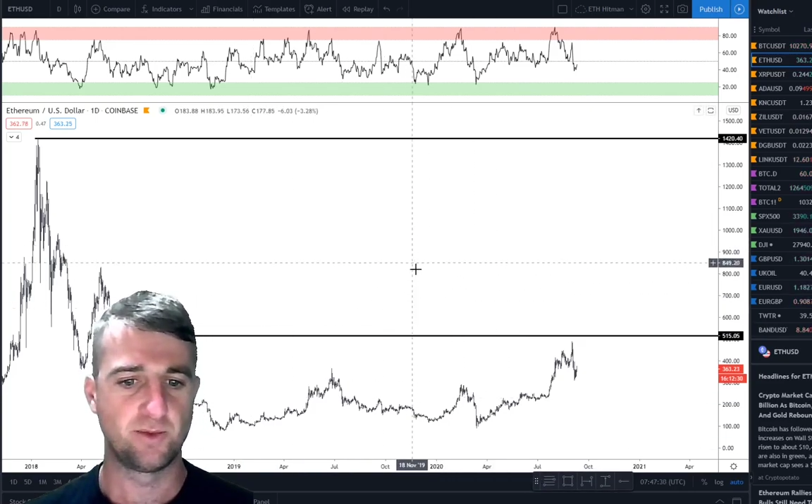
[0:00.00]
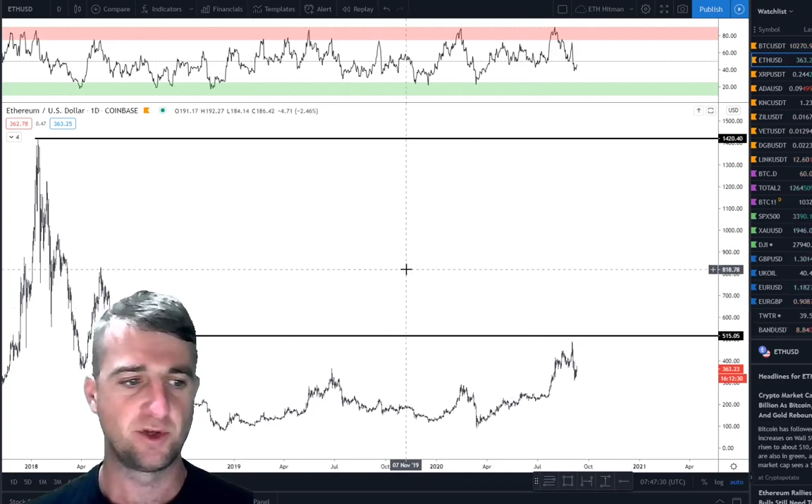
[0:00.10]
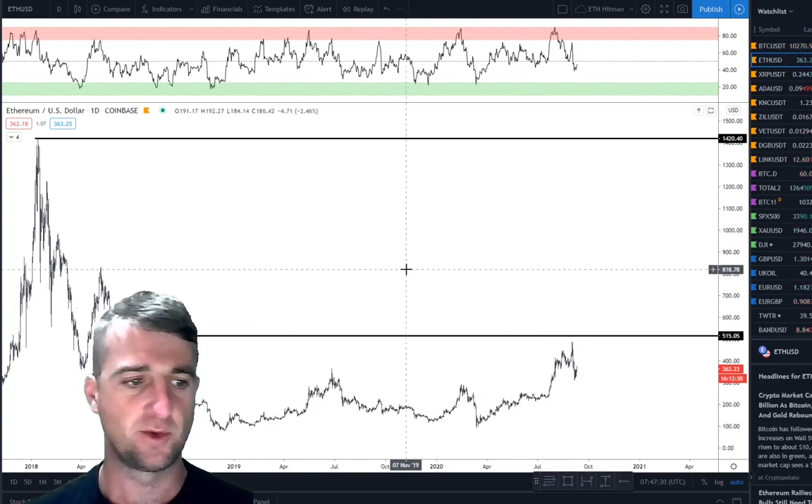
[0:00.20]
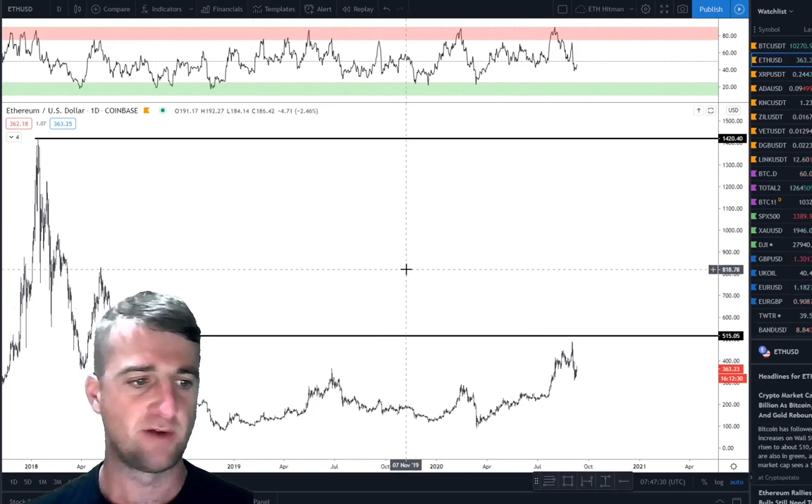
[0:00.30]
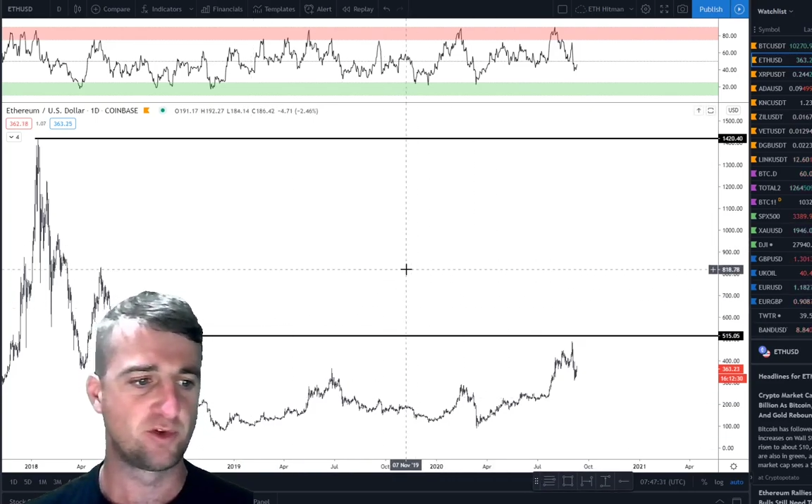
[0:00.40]
We
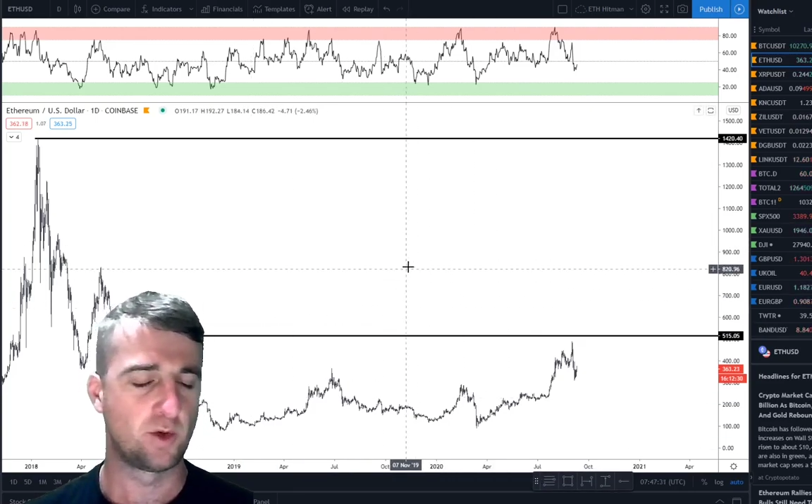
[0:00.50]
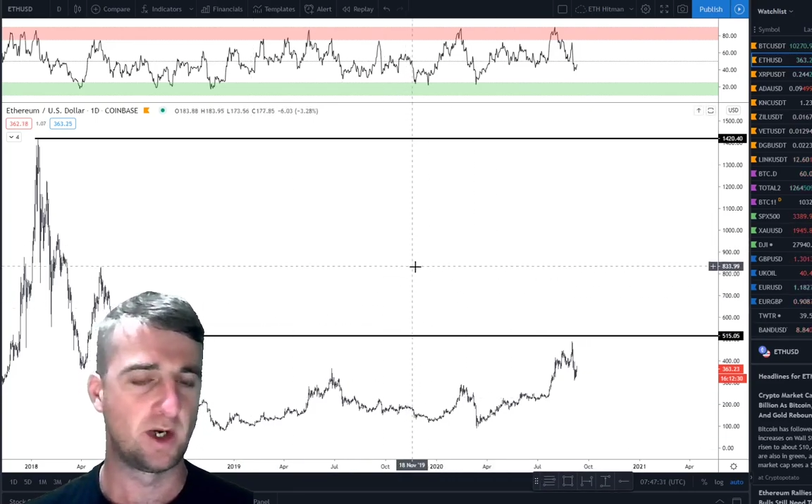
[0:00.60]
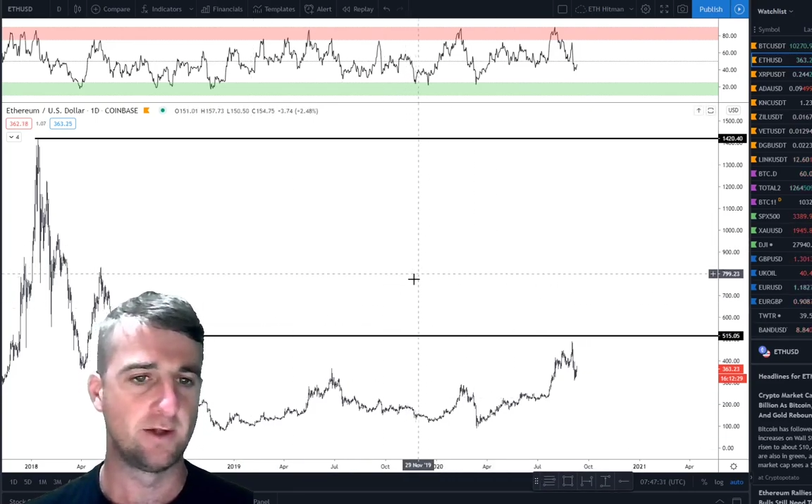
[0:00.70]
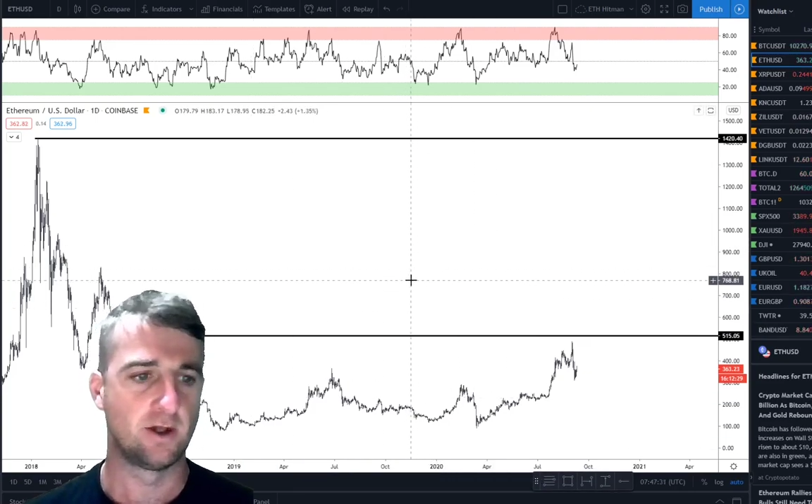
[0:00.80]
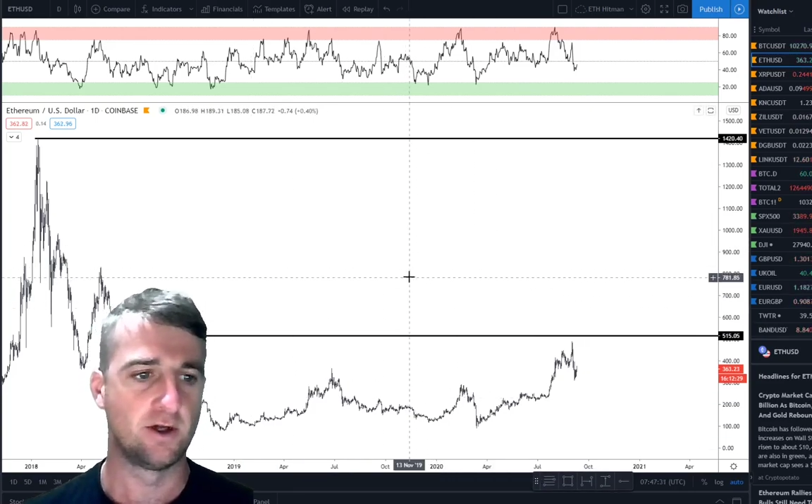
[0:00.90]
do have
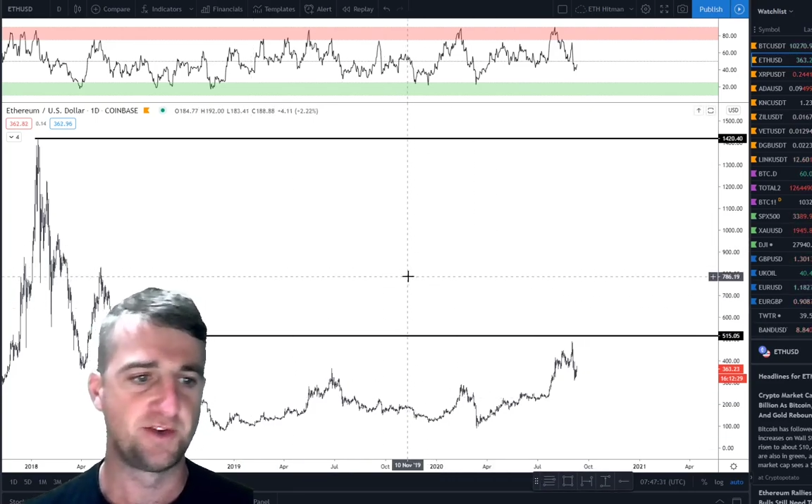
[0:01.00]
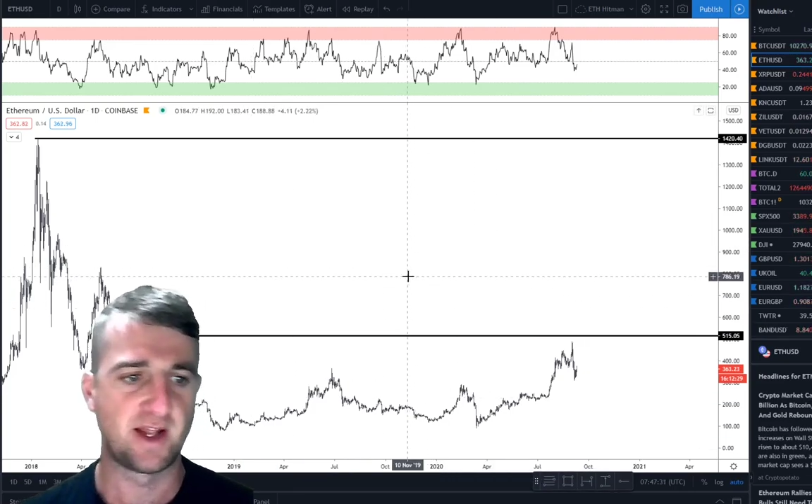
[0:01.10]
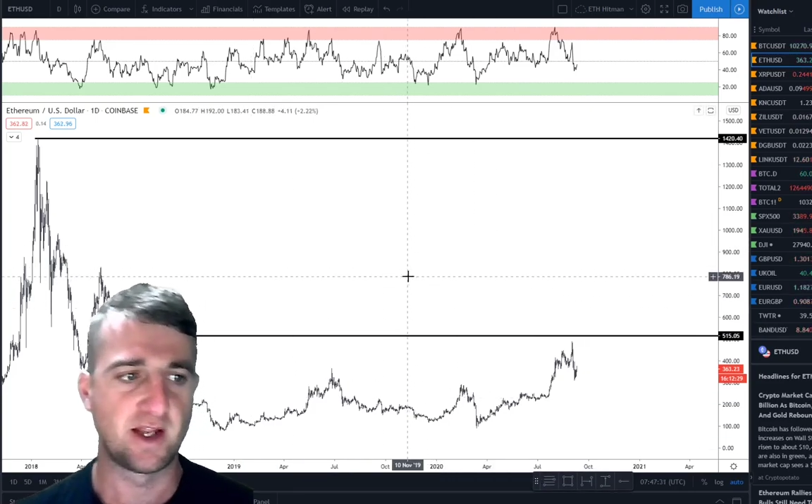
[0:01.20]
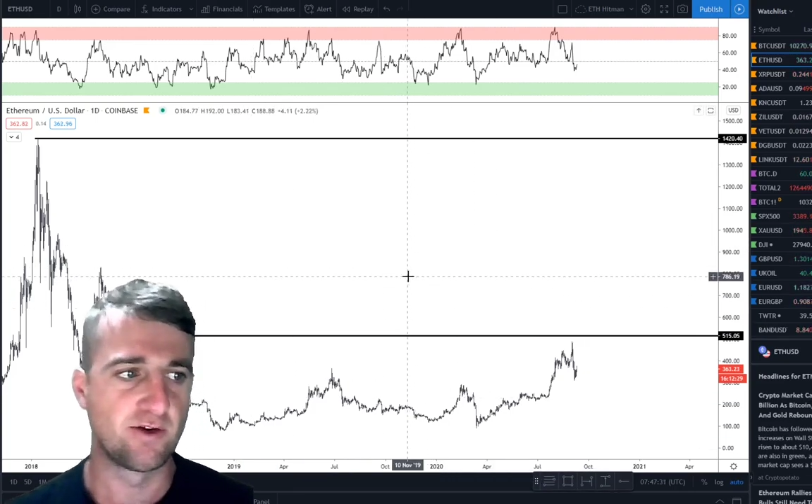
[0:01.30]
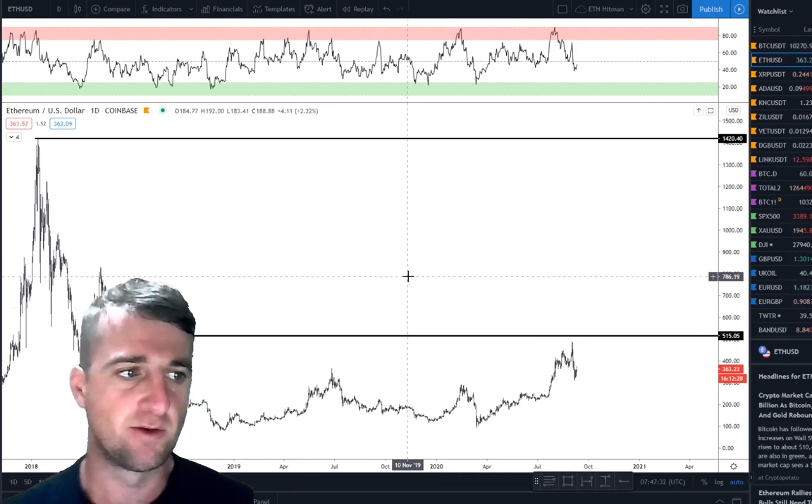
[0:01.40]
quite a lot of
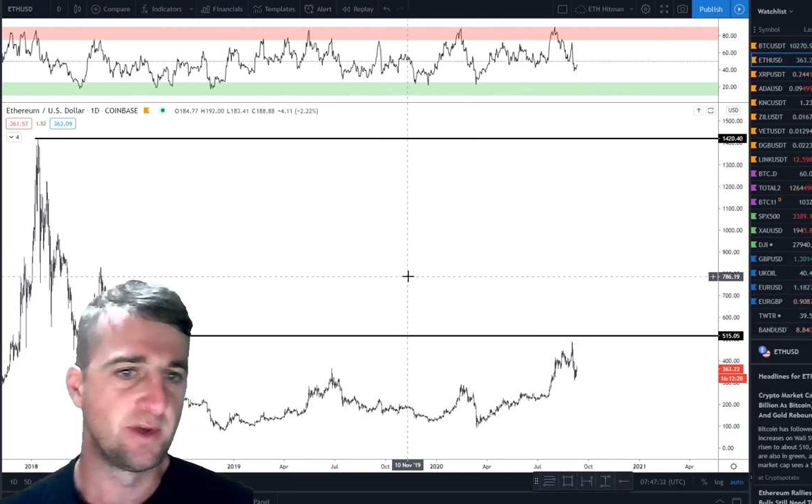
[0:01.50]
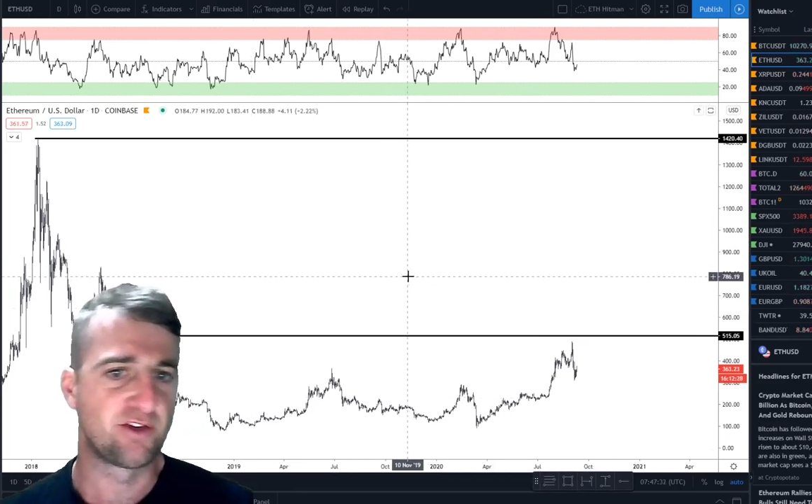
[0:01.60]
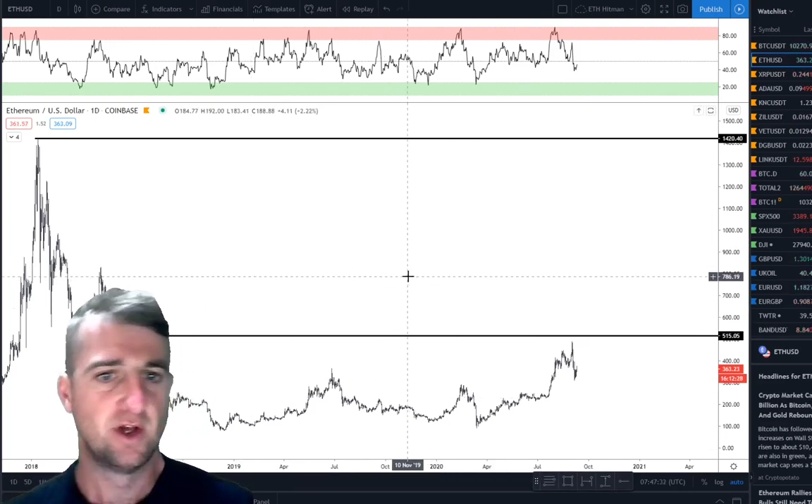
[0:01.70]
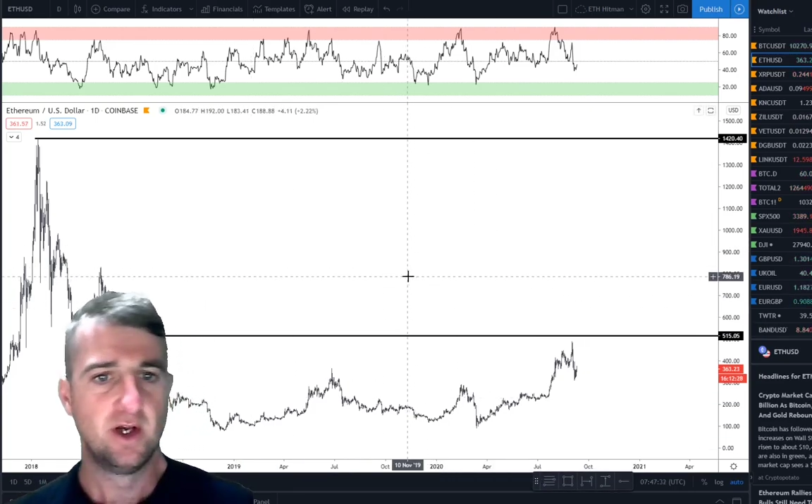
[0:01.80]
data on this.